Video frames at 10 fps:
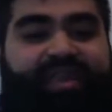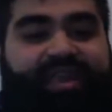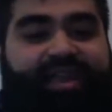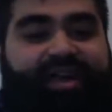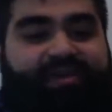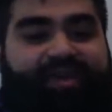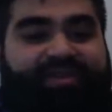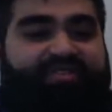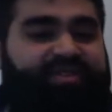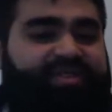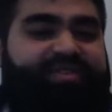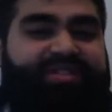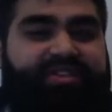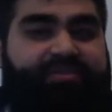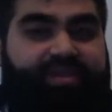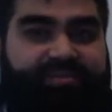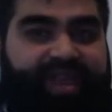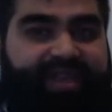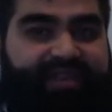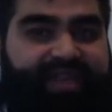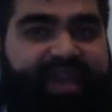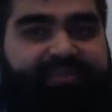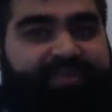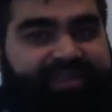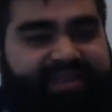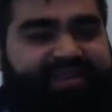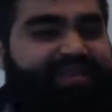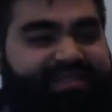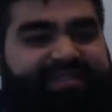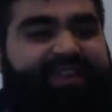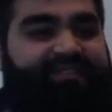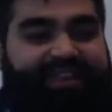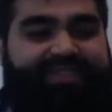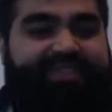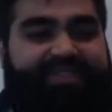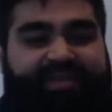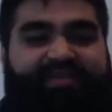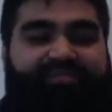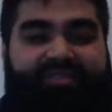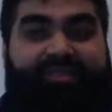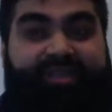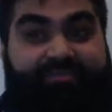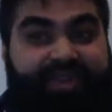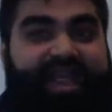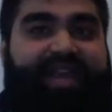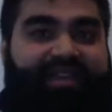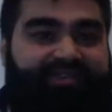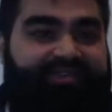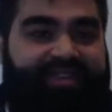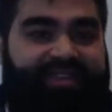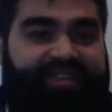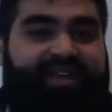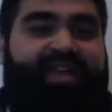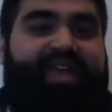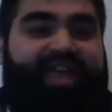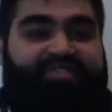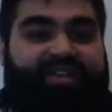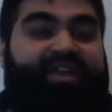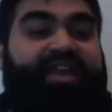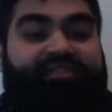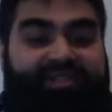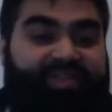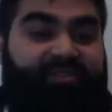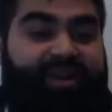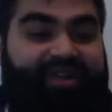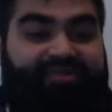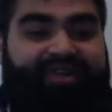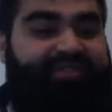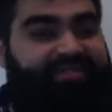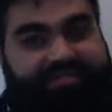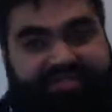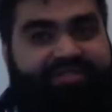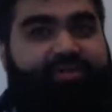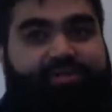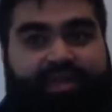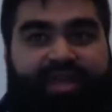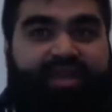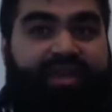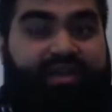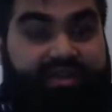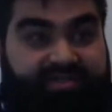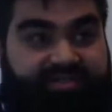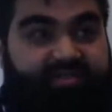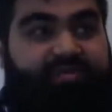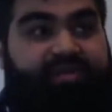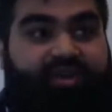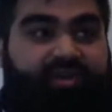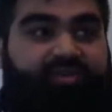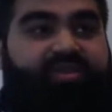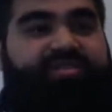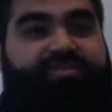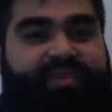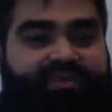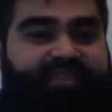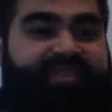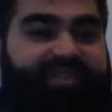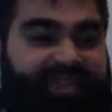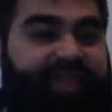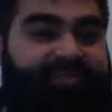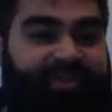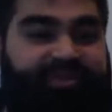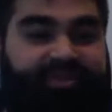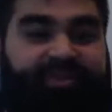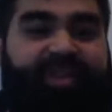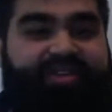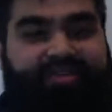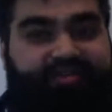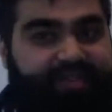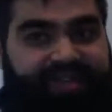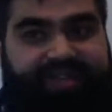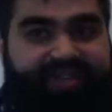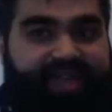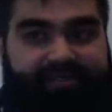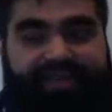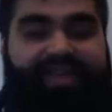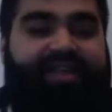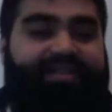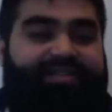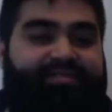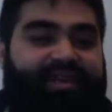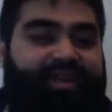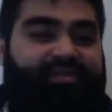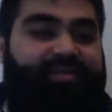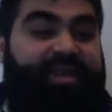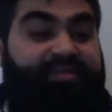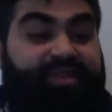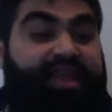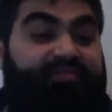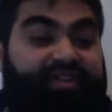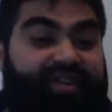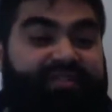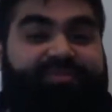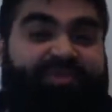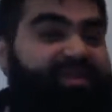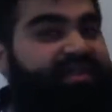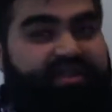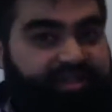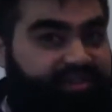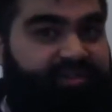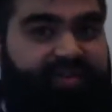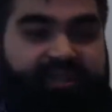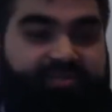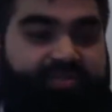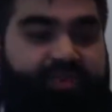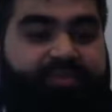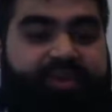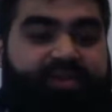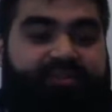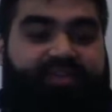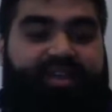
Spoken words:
And so there's a little bit of planning that happens, and it's tough actually in the month of Ramadan, planning for Eid and trying to get everything ready, because you're just so consumed with all the worship and everything that's happening in Ramadan. You don't really get time to kind of plan for Eid, but that's also kind of a big part of